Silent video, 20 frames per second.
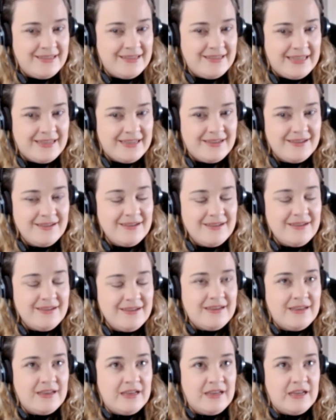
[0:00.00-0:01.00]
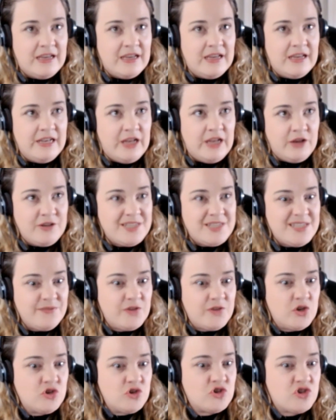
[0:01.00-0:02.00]
Nick. Locus of
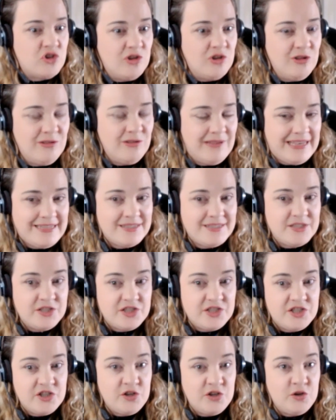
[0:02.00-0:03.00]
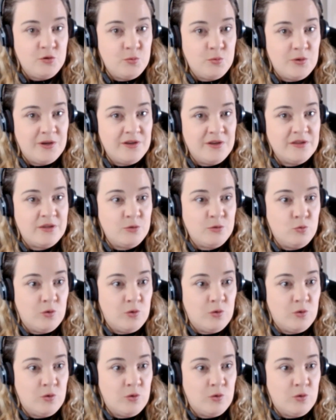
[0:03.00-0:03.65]
control has to do with